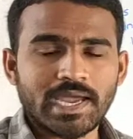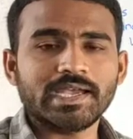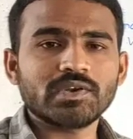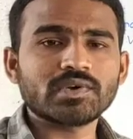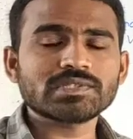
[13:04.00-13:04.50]

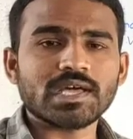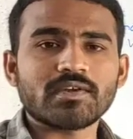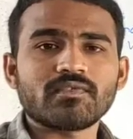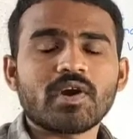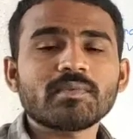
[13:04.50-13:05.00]
Antinodes
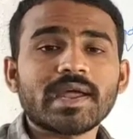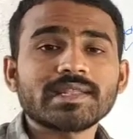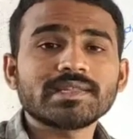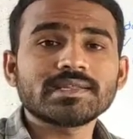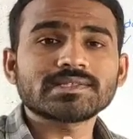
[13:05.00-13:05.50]
are formed
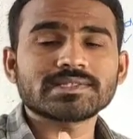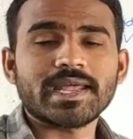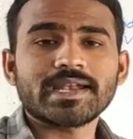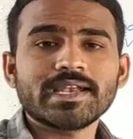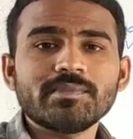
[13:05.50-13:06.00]
at
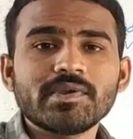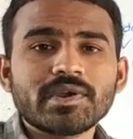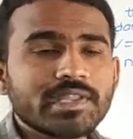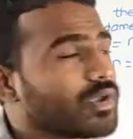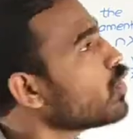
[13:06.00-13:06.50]
slightly
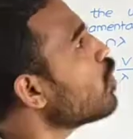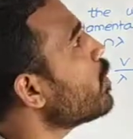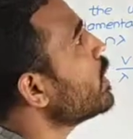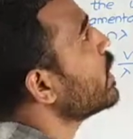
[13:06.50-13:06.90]
beyond the open